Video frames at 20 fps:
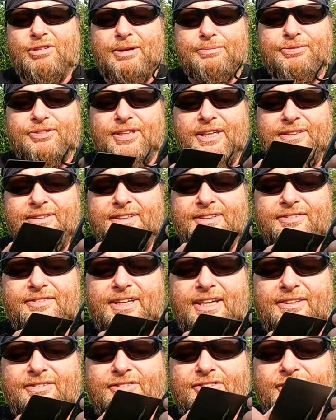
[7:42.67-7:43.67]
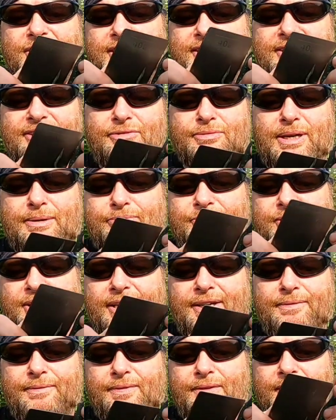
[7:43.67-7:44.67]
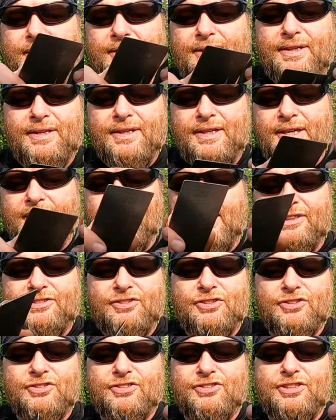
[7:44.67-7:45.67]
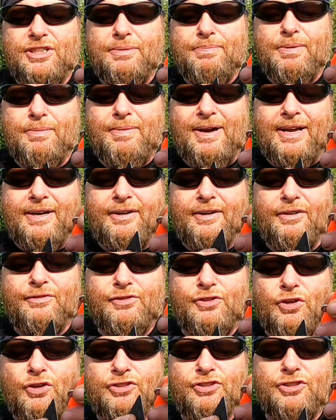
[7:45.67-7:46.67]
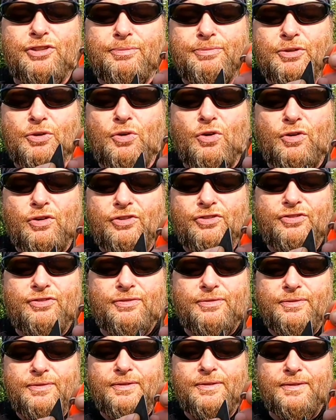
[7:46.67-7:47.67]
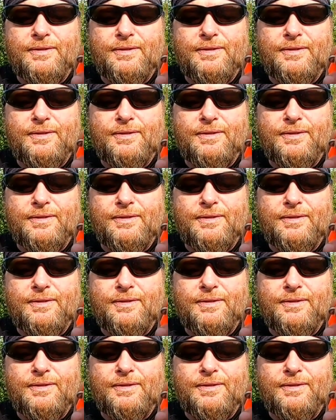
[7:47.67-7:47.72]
website these days, Chinese website. And it's just a simple matter of touching up the hooks.